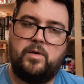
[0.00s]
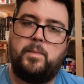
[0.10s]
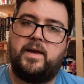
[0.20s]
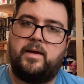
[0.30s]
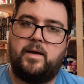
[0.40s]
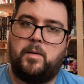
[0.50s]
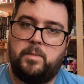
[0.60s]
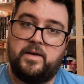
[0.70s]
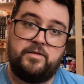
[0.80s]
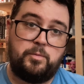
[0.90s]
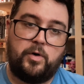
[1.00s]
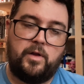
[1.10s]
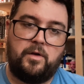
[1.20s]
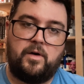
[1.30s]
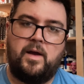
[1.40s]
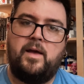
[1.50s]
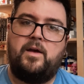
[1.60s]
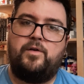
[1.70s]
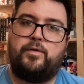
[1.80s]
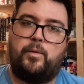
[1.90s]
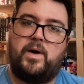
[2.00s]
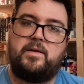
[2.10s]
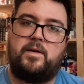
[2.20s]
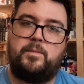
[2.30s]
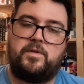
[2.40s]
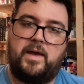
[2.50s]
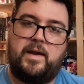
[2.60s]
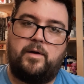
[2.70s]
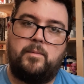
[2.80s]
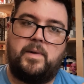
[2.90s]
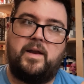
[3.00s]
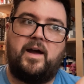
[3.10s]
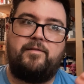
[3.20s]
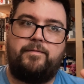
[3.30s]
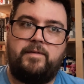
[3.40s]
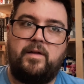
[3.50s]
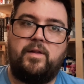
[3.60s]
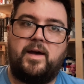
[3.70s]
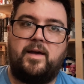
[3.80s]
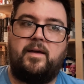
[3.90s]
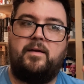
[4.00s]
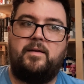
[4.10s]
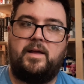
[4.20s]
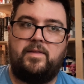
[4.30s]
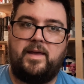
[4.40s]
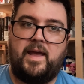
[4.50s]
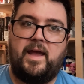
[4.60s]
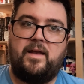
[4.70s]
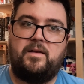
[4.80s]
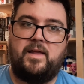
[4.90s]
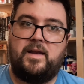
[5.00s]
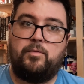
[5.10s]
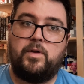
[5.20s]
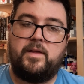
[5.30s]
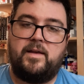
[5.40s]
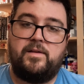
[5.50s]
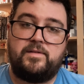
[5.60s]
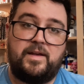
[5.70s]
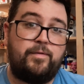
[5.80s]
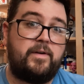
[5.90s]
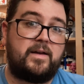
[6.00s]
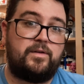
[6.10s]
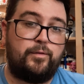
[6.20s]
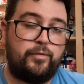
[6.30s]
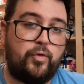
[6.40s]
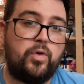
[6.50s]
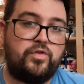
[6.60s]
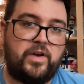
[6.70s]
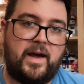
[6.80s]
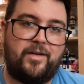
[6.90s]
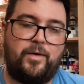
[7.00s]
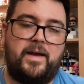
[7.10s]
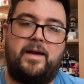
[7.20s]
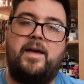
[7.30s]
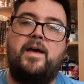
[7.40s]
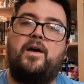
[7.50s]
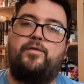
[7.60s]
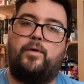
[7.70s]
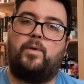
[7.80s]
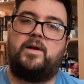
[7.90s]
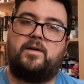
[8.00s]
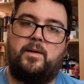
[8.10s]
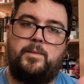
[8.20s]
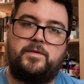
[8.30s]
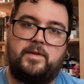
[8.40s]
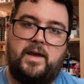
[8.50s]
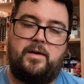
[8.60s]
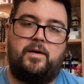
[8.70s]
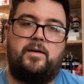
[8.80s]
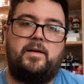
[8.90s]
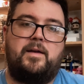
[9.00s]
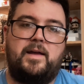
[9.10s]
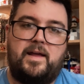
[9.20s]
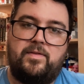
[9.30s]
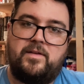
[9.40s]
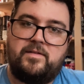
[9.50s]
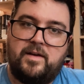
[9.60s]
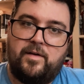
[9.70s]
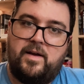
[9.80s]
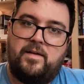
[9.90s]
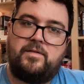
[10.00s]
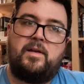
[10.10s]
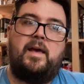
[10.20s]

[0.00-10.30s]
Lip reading: be a big spoiler for what comes later, but I feel like in the end that it really is effective foreshadowing for what comes later in the series.